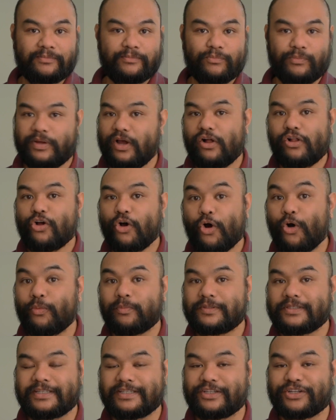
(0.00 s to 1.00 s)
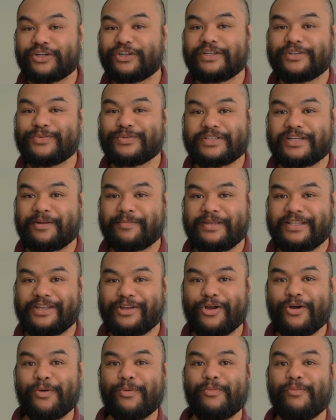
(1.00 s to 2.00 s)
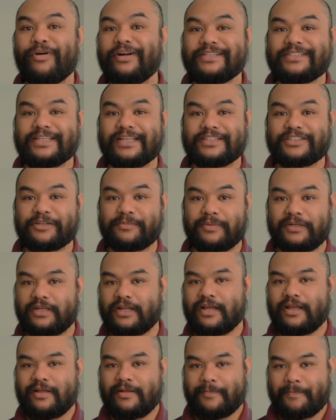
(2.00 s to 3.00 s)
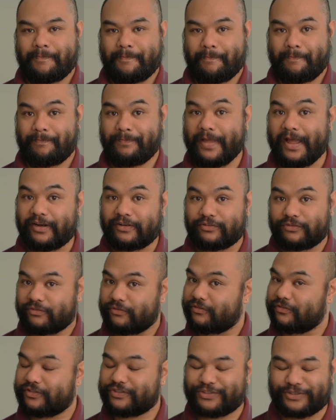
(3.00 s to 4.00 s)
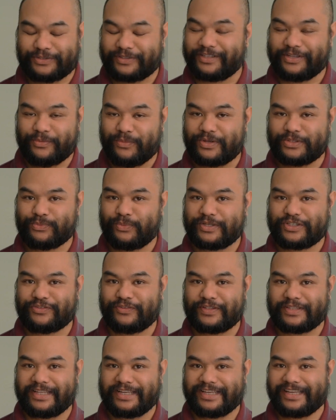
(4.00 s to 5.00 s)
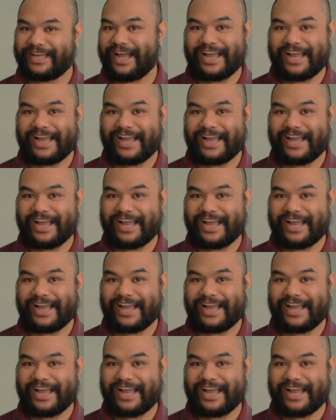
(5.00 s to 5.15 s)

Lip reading: We all hoped and heard it was going to be the OM-1 sensor, but that certainly was wishful thinking.